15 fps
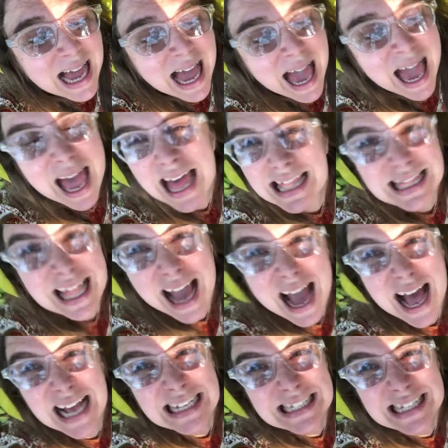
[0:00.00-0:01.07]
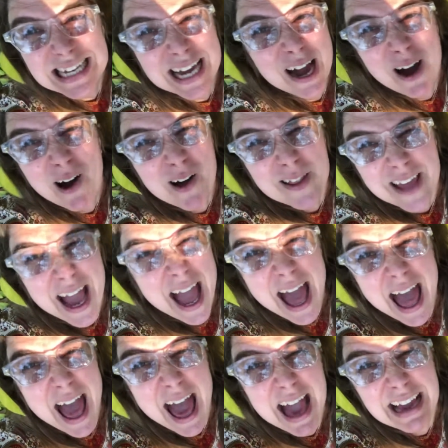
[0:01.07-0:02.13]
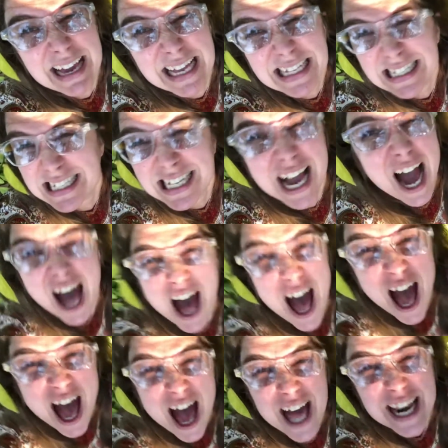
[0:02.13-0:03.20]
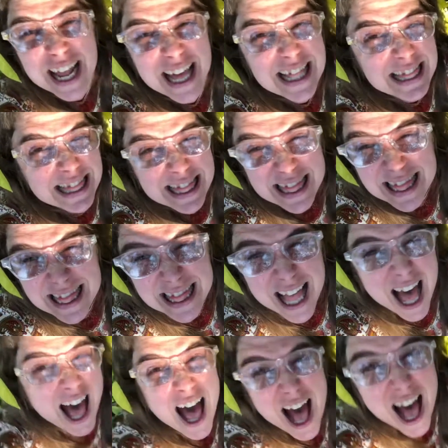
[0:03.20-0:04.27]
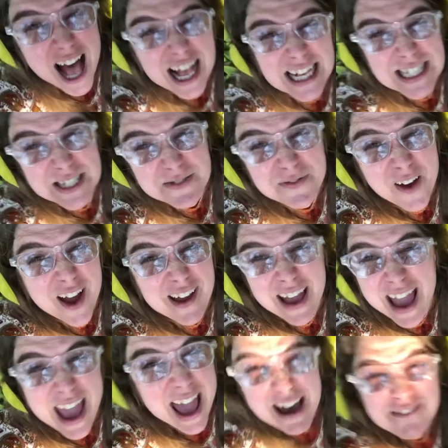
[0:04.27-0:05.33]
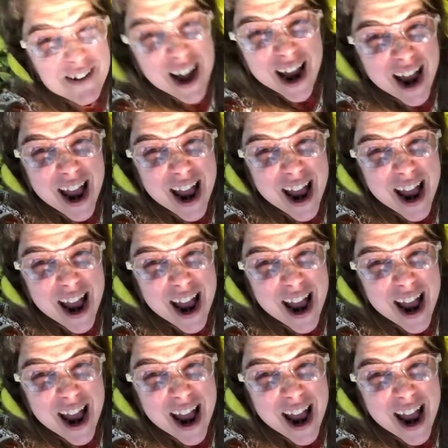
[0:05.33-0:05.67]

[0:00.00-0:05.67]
At last, the old hag is gone and lost forever!